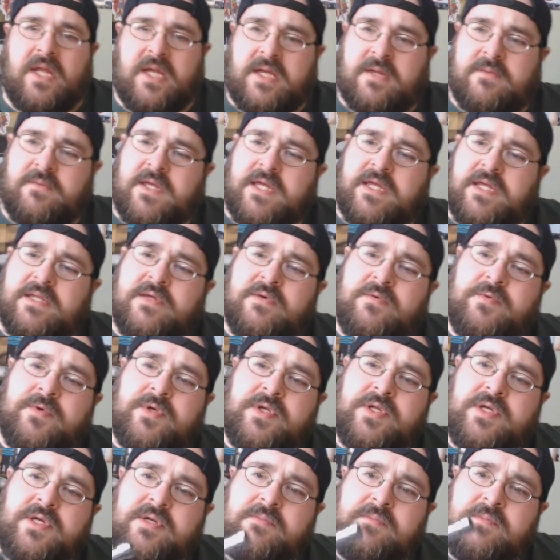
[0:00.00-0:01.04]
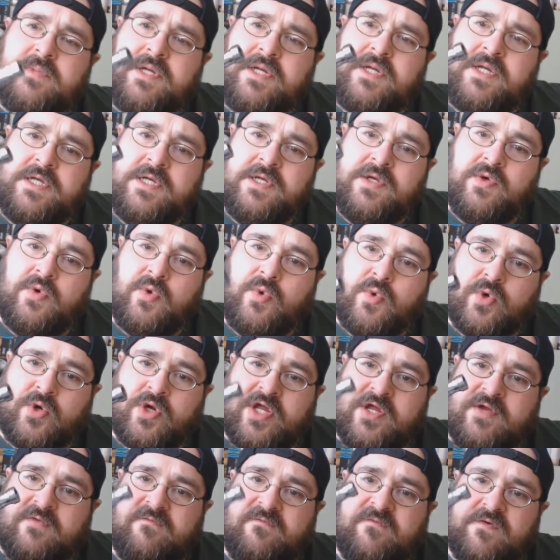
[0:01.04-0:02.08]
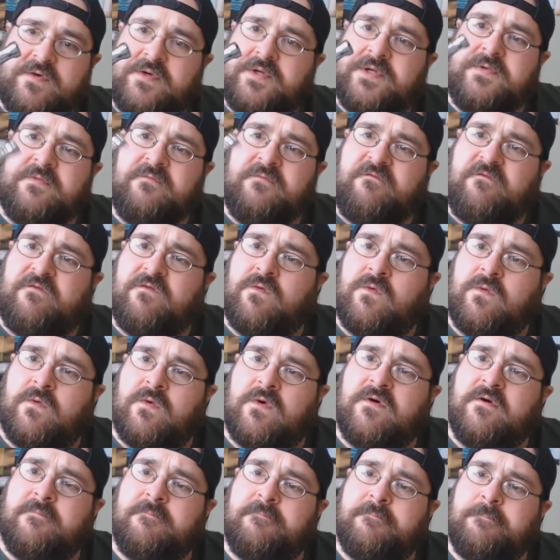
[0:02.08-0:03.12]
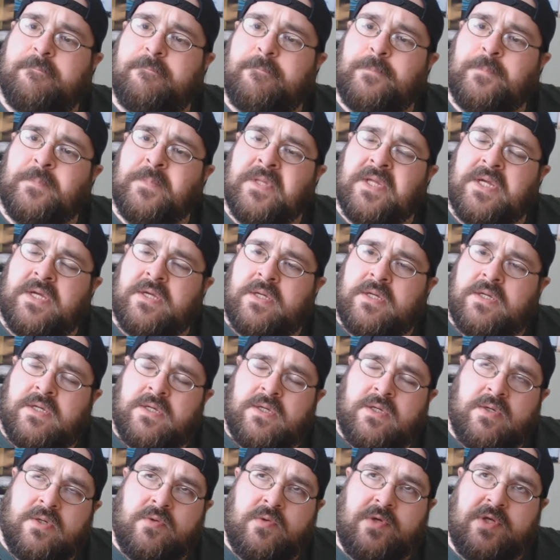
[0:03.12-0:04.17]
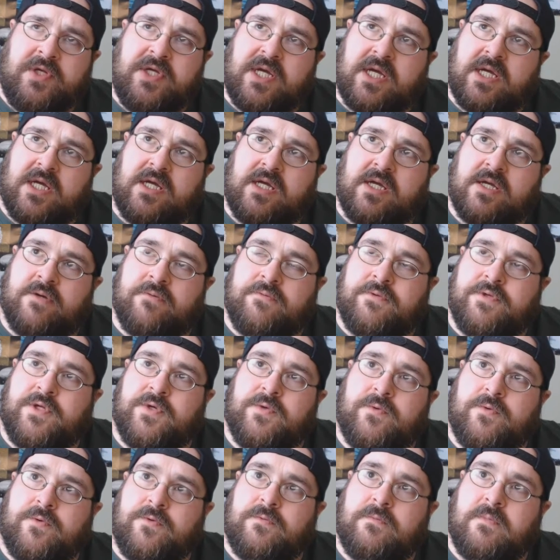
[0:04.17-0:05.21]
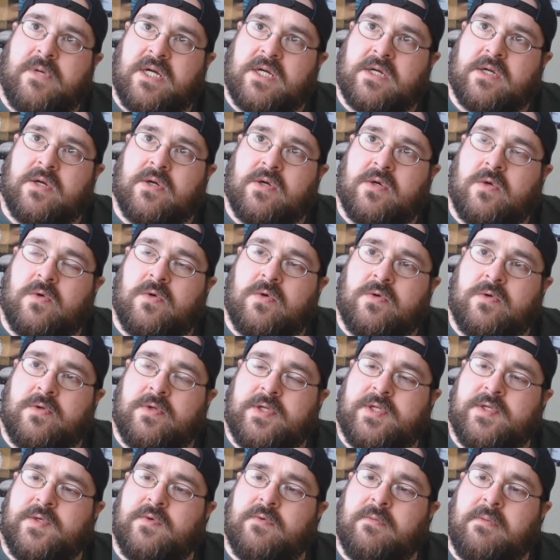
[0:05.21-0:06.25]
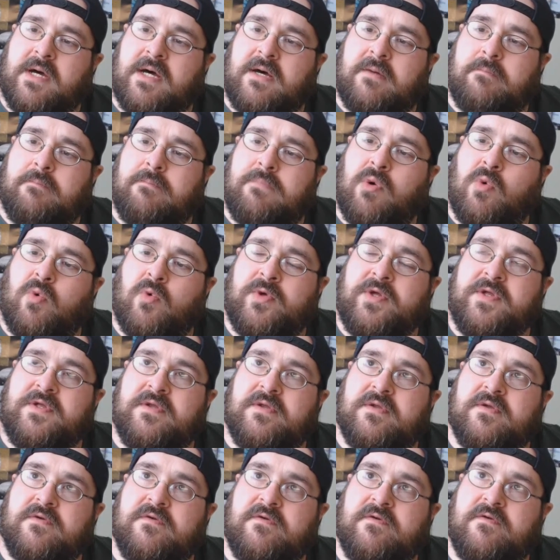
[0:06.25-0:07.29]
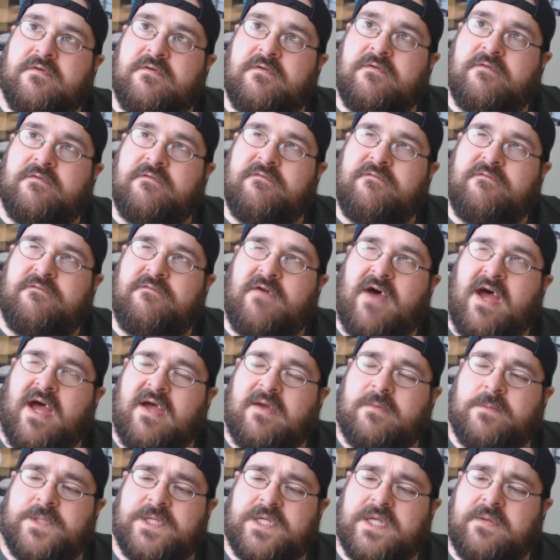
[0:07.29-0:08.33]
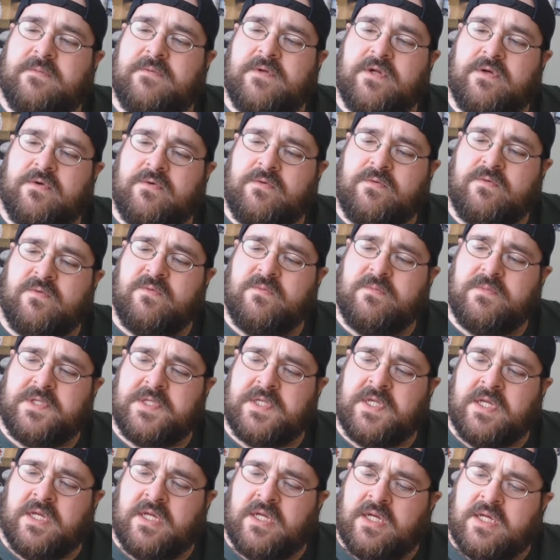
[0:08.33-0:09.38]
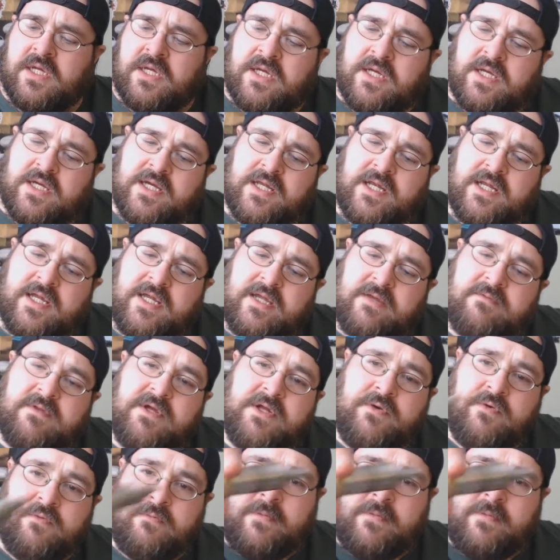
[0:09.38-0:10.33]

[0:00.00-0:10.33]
And I have that loaded up in an Orchid version 4, which I have dual microcoil to about 0.57 ohms, and I have